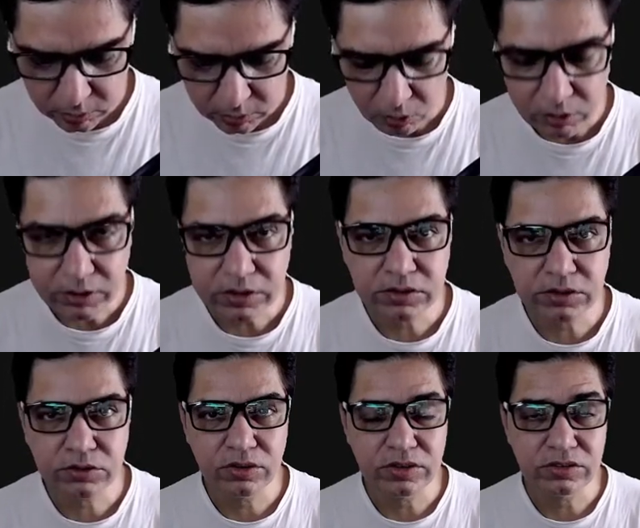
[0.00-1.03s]

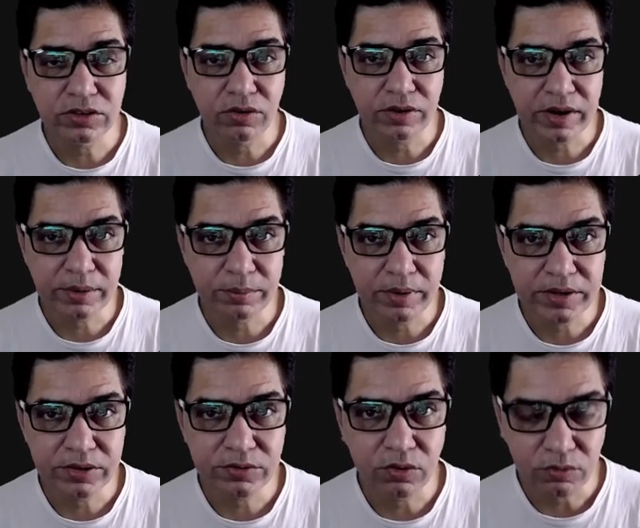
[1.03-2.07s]
is now recommended
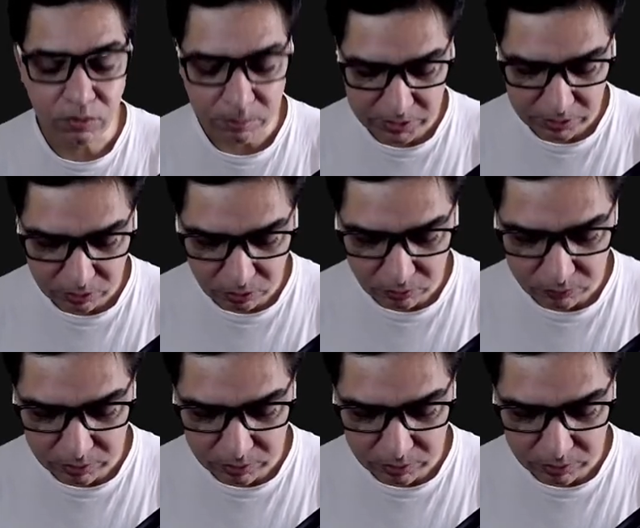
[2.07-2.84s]
for vomiting of